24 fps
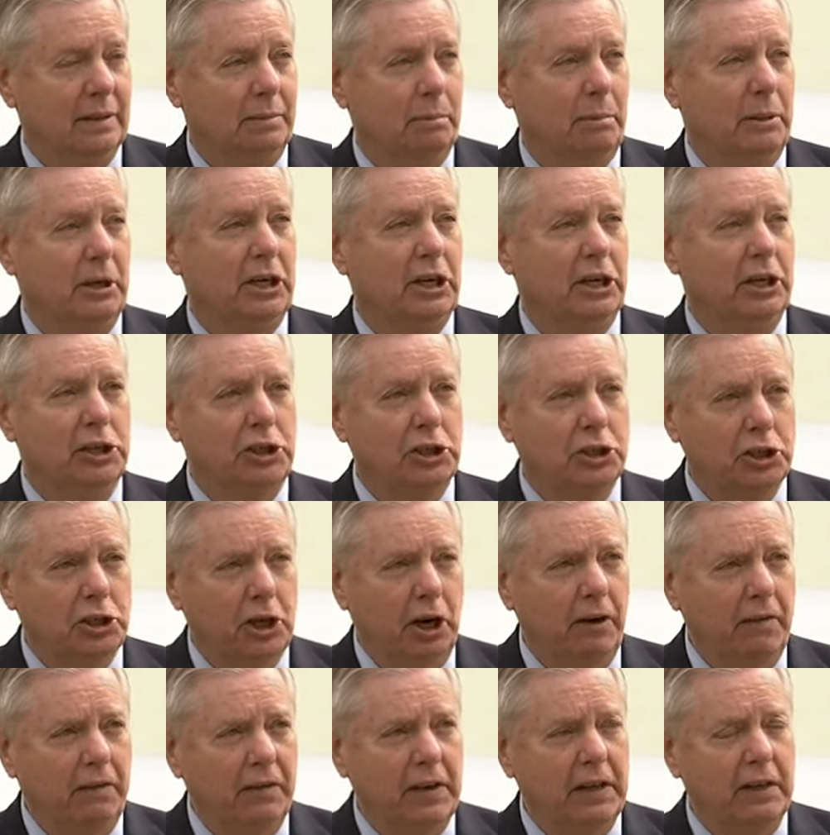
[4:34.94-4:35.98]
But
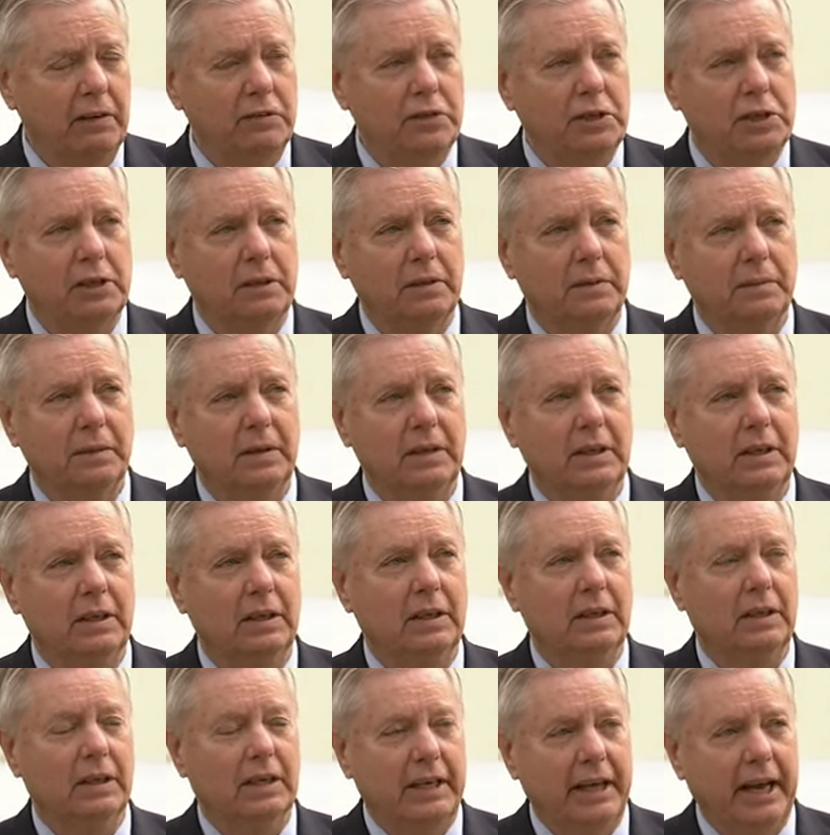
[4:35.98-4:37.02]
conservatives
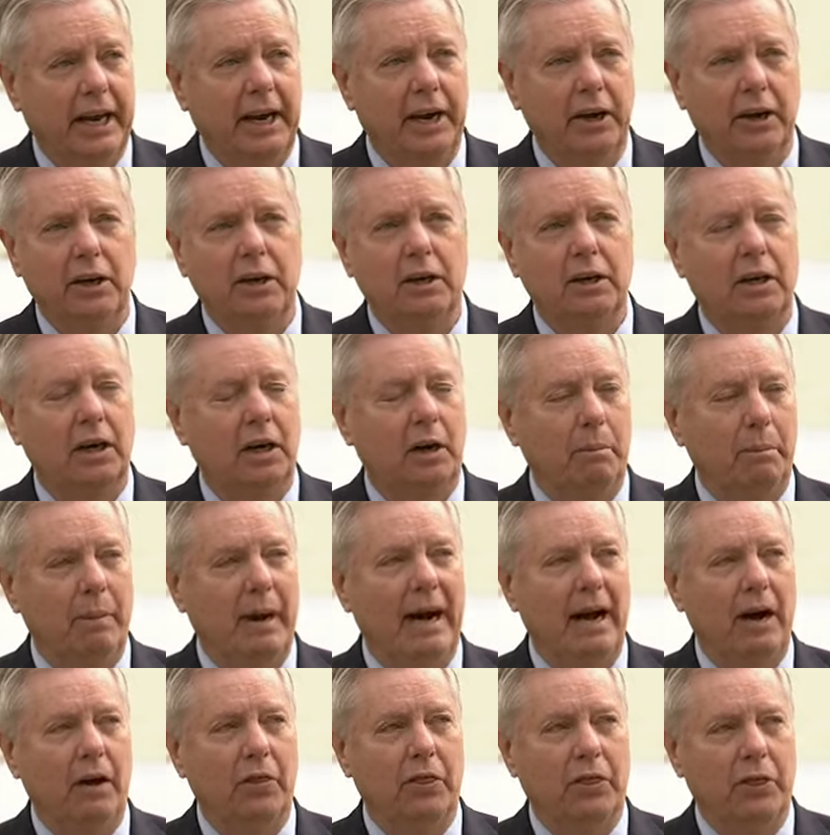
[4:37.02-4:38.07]
care
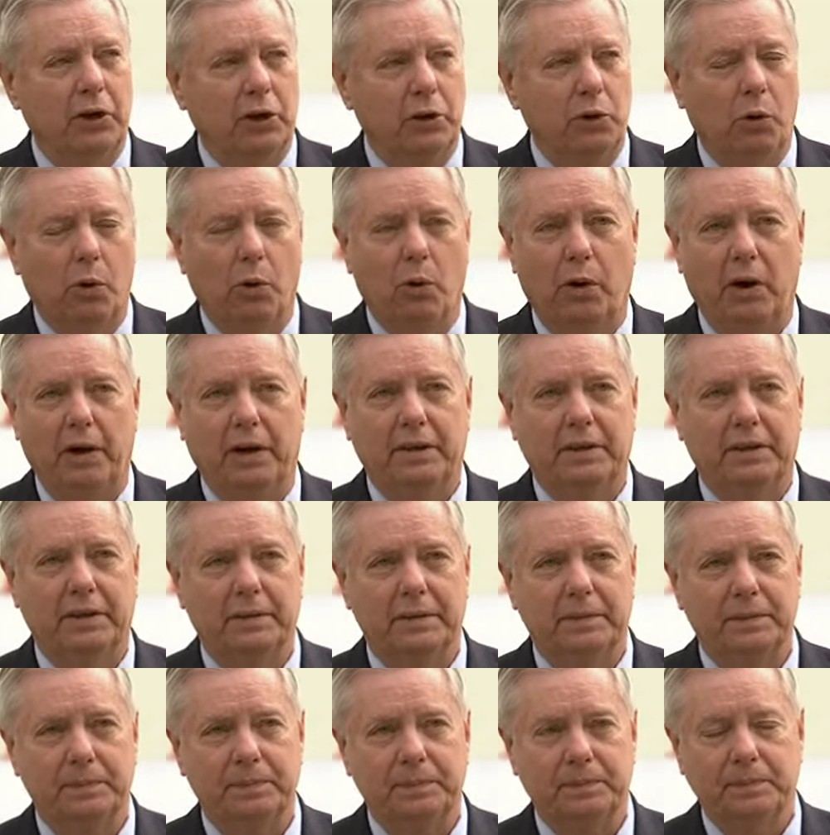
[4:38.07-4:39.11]
about the court.
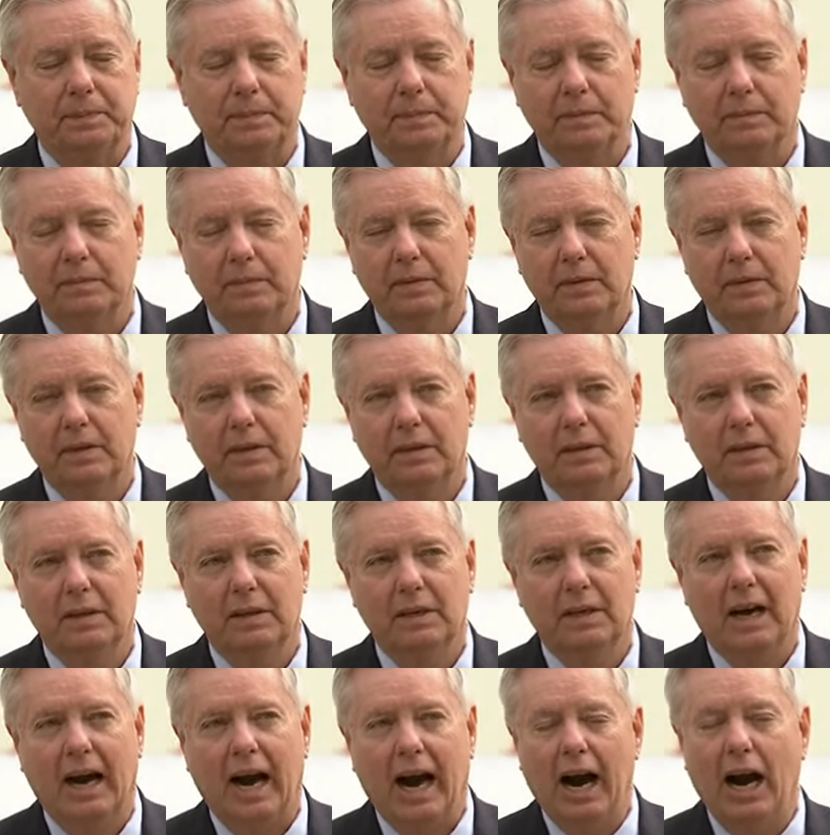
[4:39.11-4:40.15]

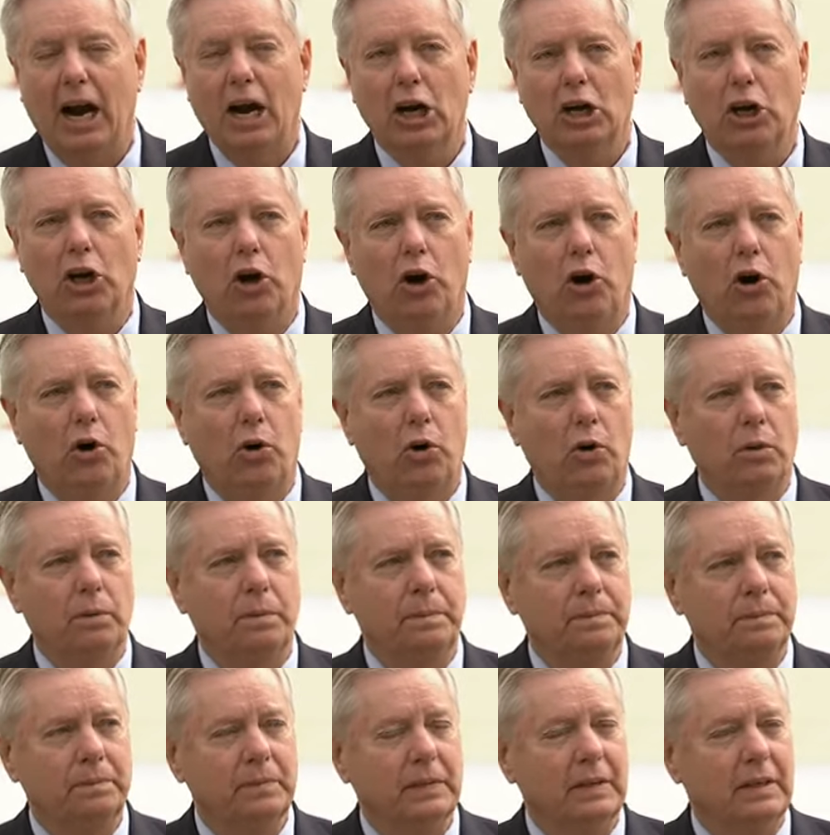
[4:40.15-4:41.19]
Our goal
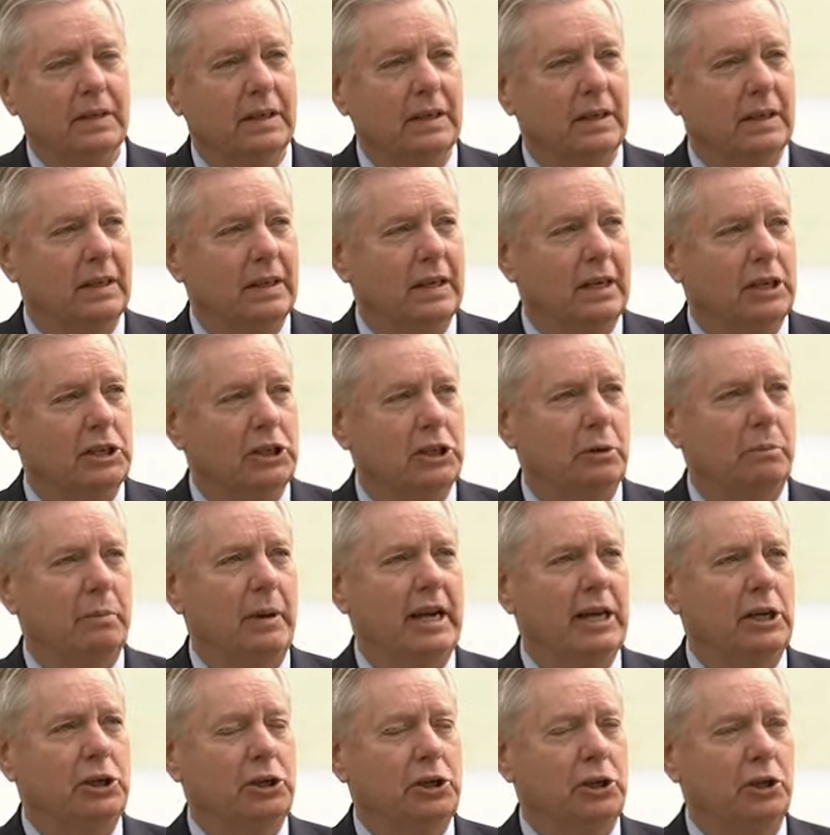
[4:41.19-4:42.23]
is to
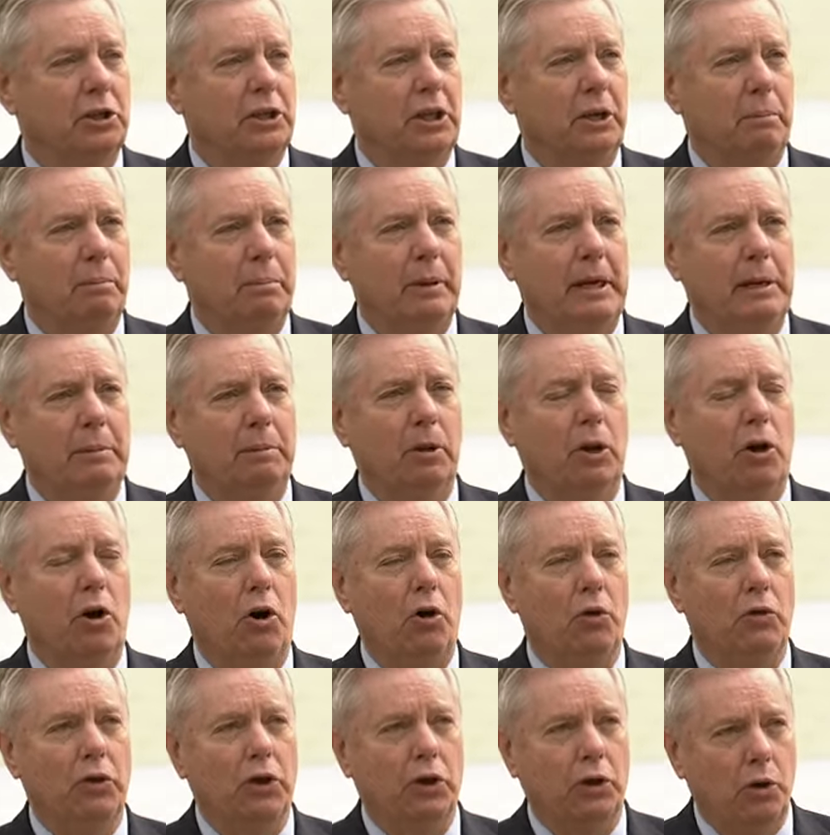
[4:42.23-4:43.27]
make sure that people
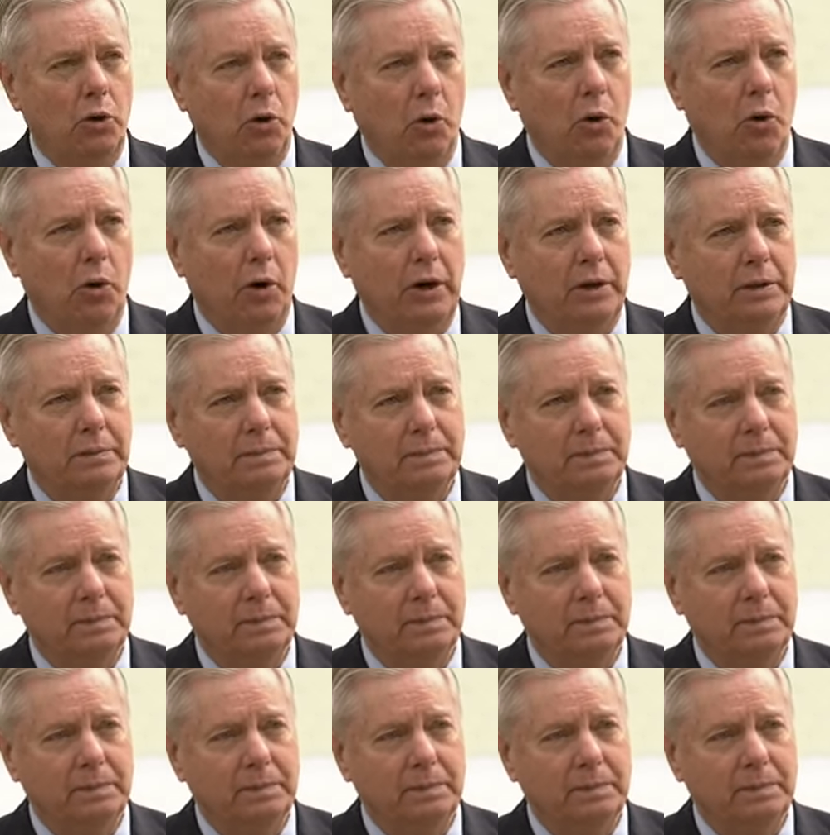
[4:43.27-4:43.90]
on the court